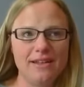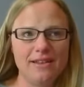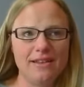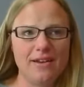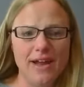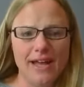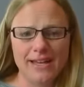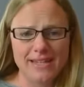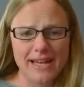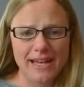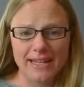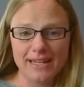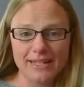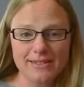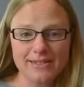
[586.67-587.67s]
their
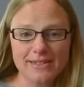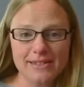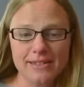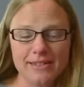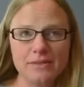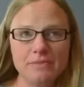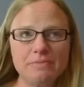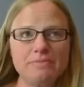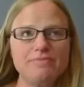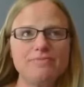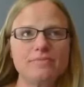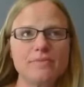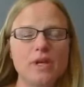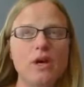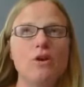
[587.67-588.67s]
anxieties.
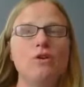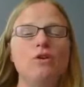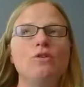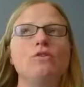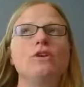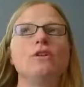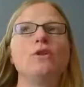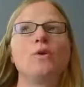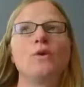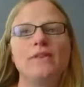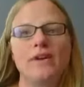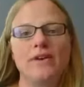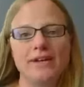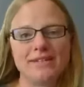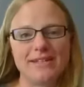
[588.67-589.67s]
Oh, good Lord,
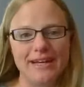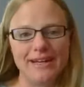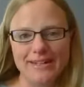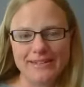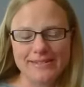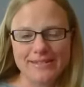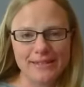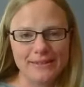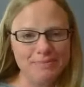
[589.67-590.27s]
their anxieties.